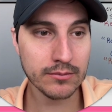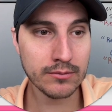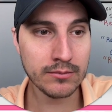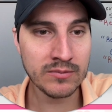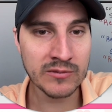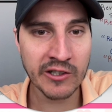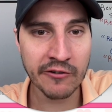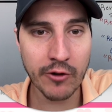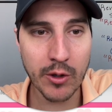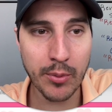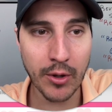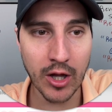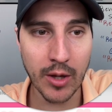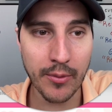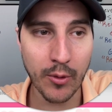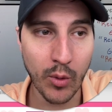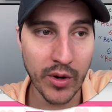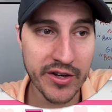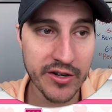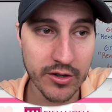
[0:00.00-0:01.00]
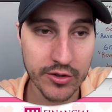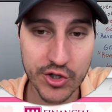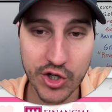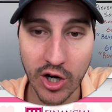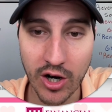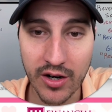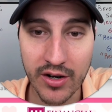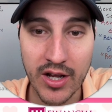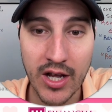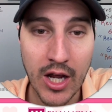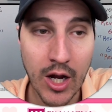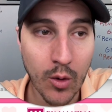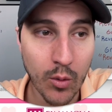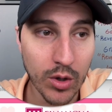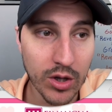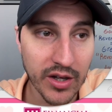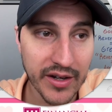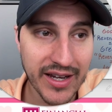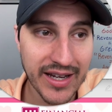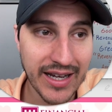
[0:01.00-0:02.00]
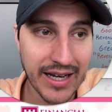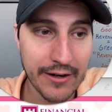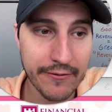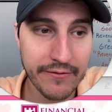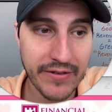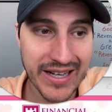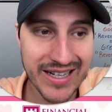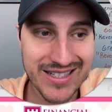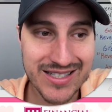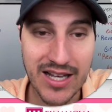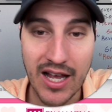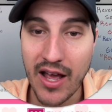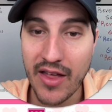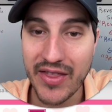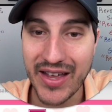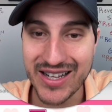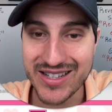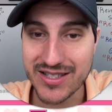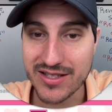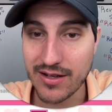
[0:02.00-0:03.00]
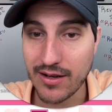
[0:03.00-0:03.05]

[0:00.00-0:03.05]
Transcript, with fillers: When we pull up a one-year chart, we're looking at a VIX that's,